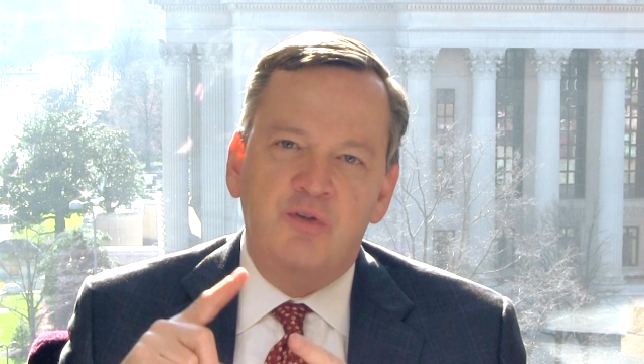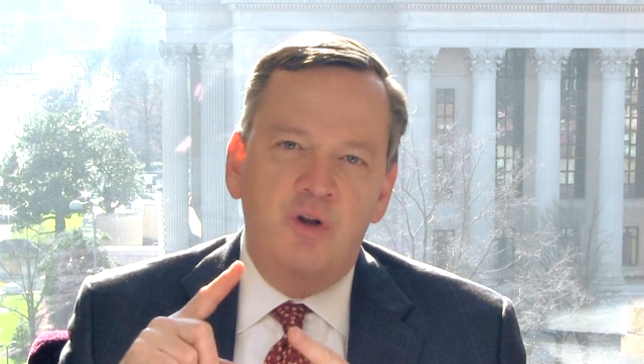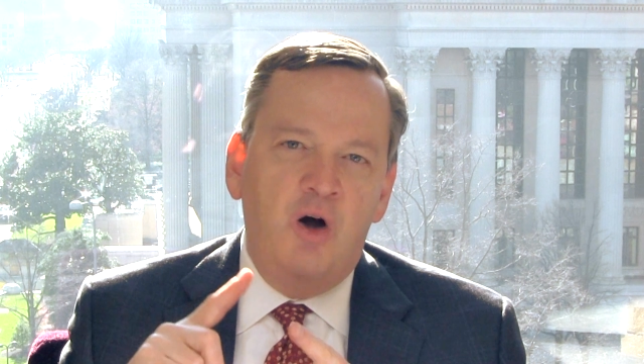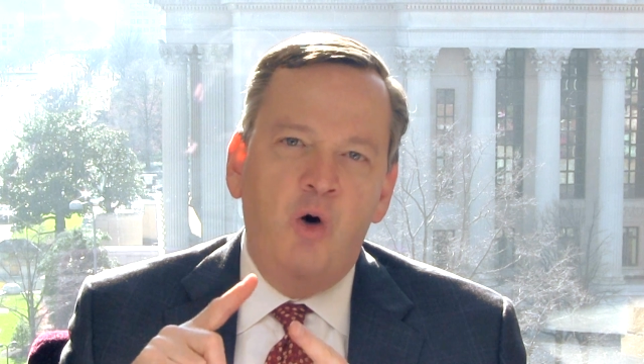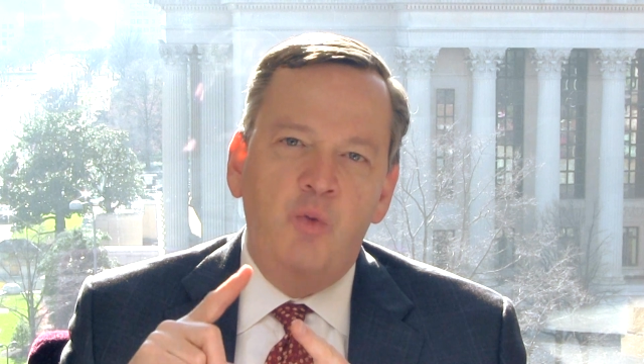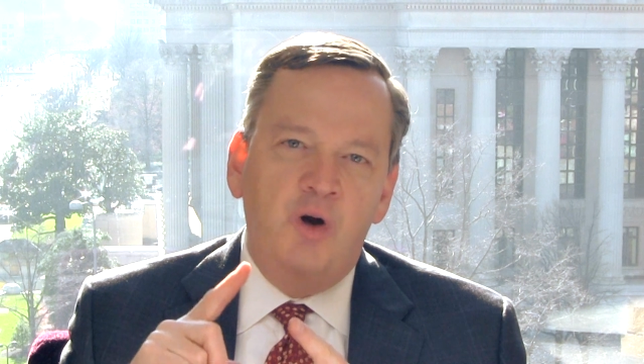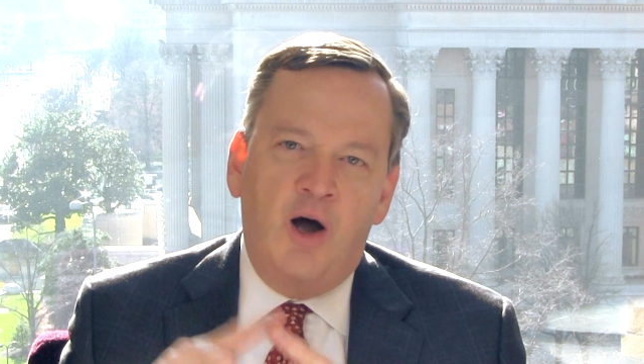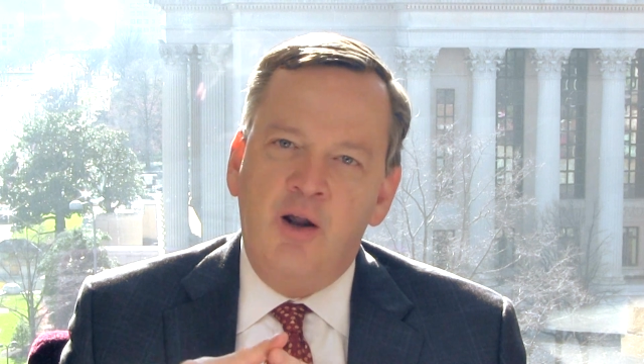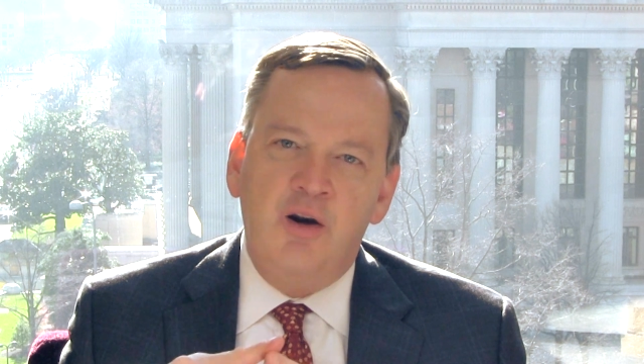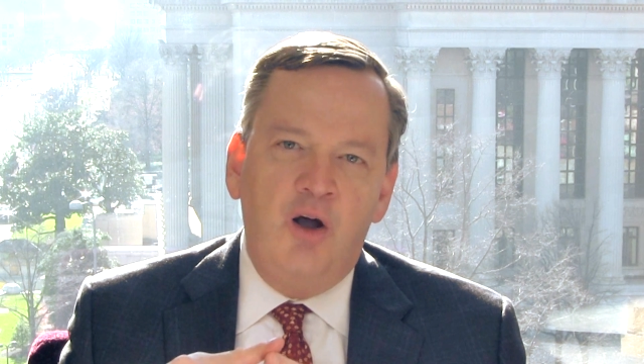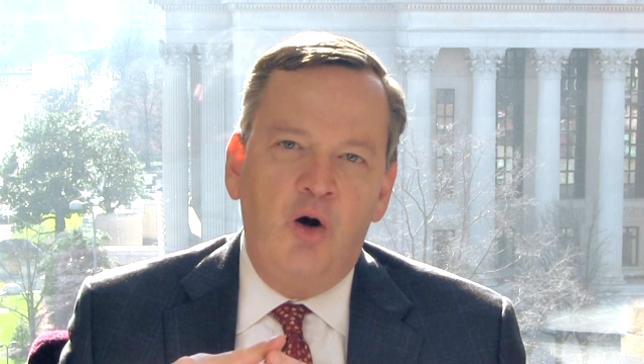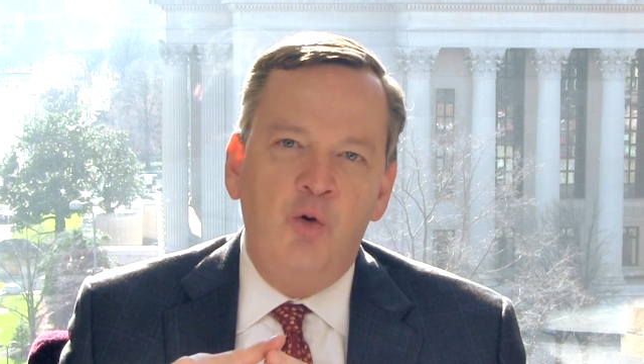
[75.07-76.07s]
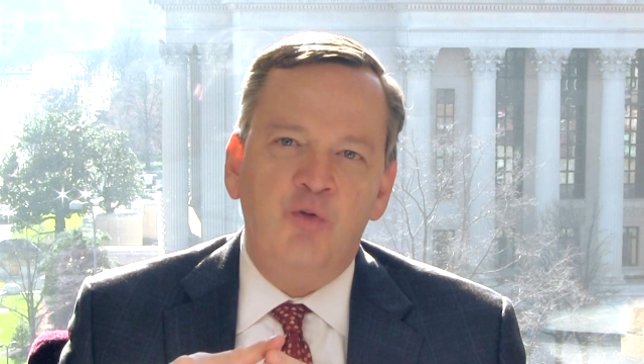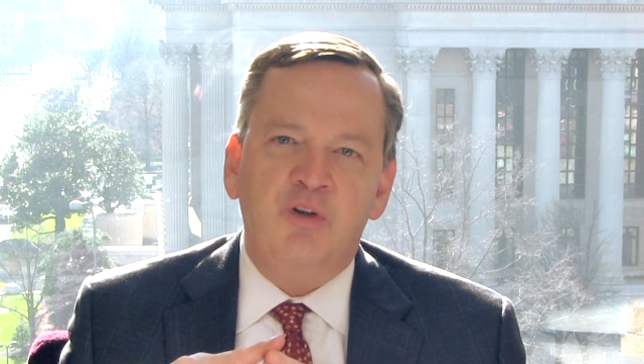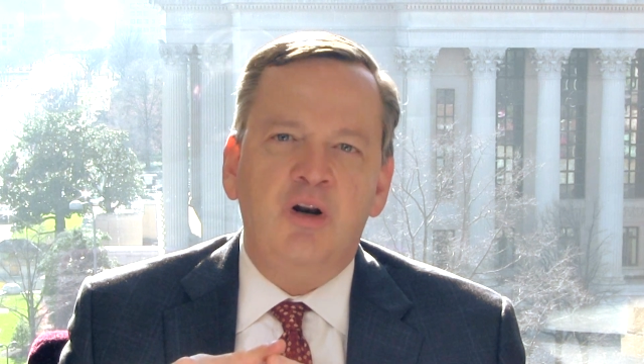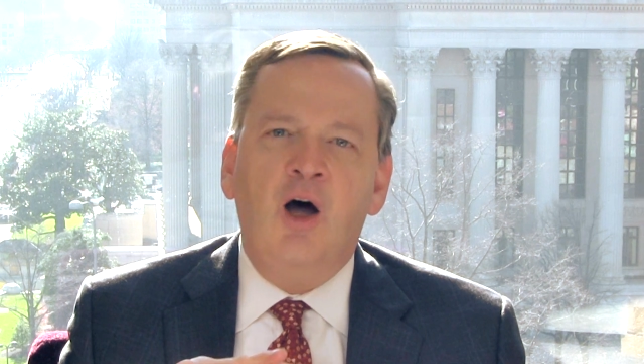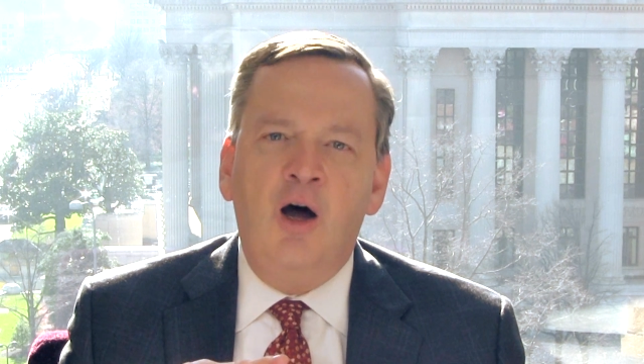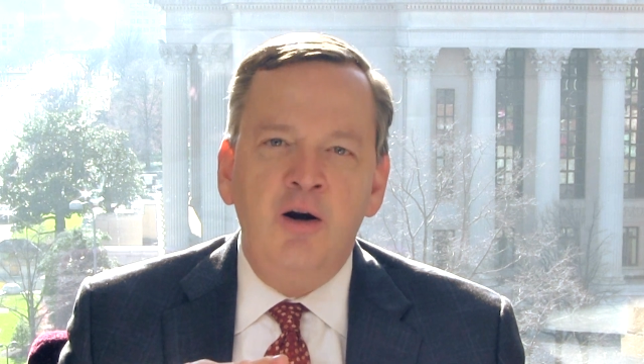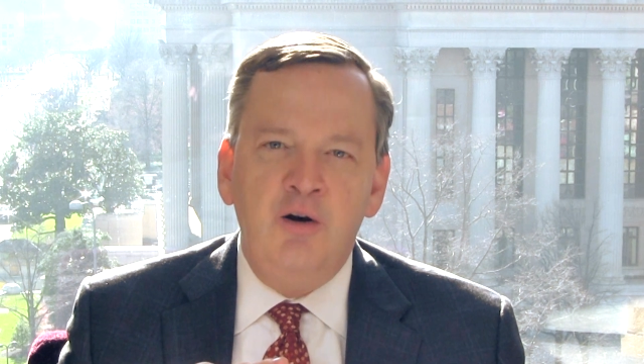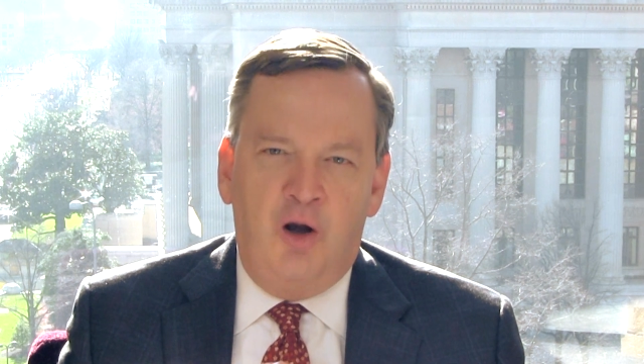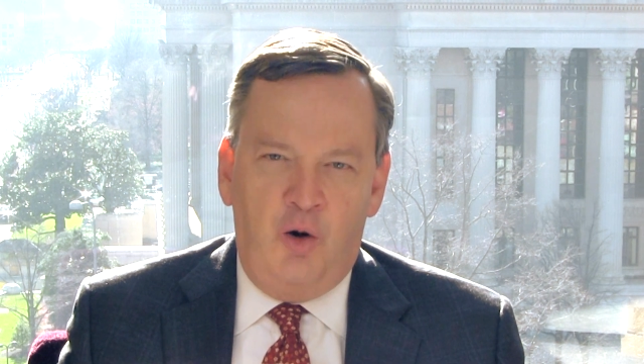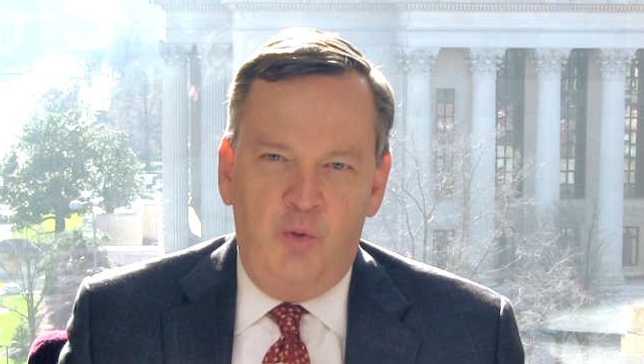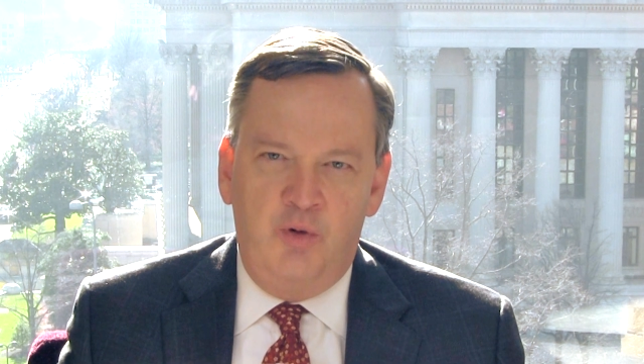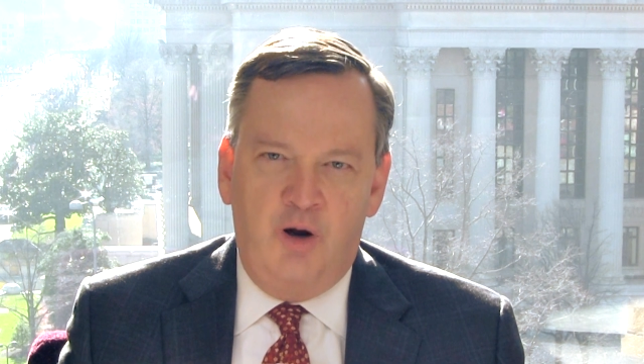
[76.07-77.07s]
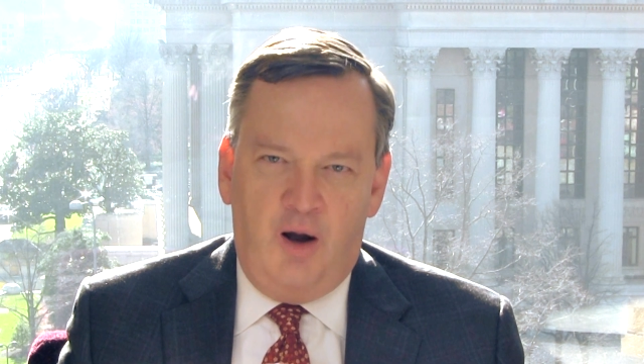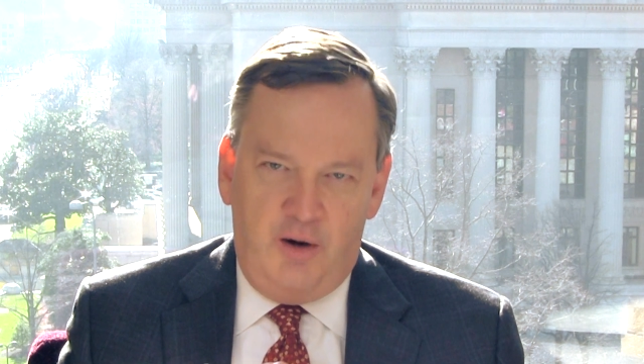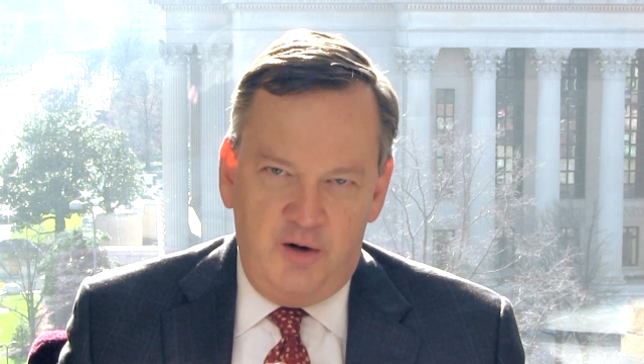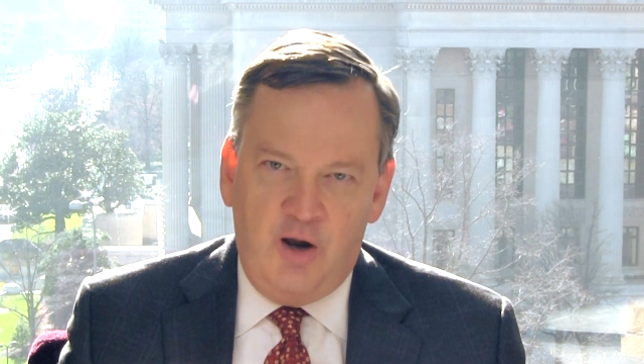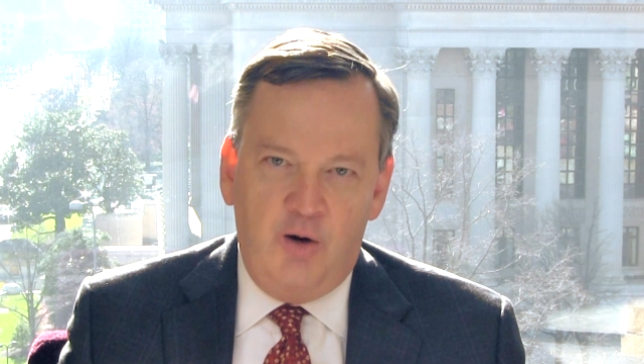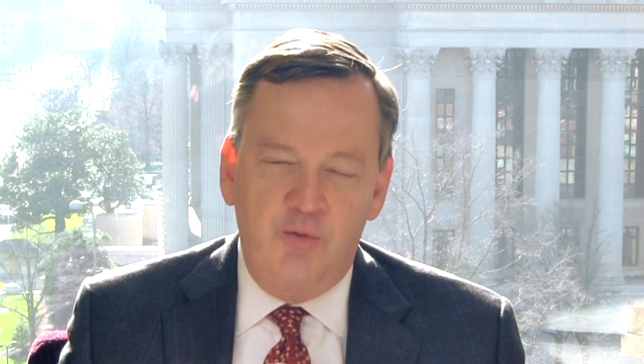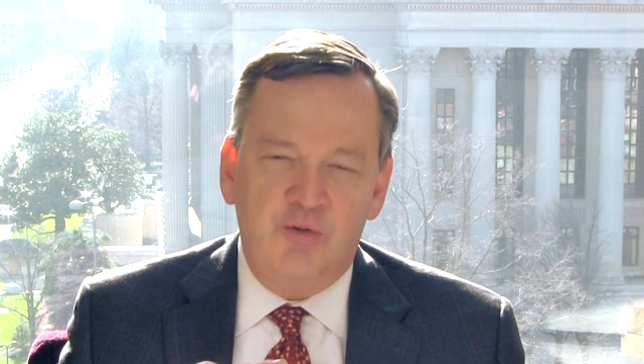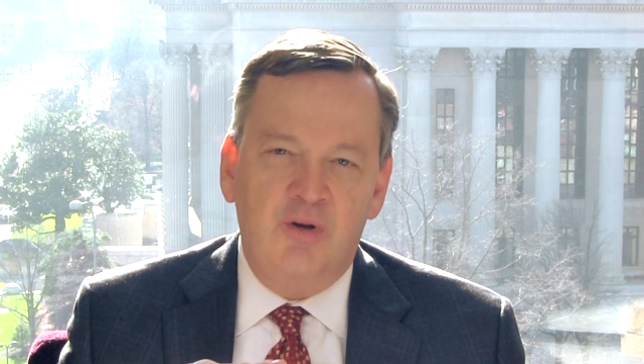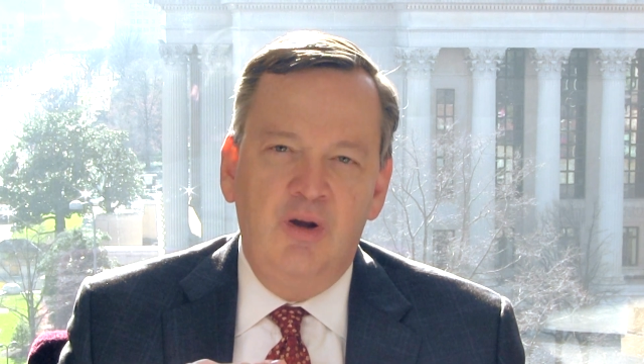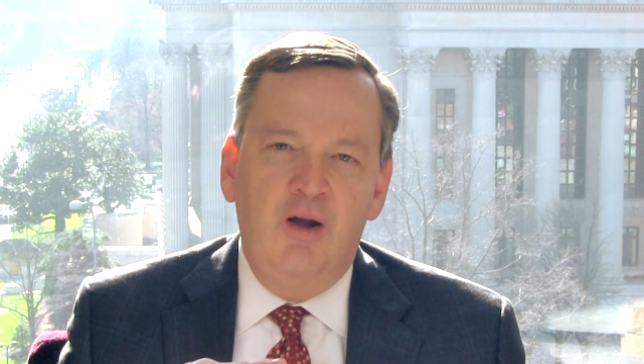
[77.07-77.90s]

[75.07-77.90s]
known unknowns, and unknown unknowns.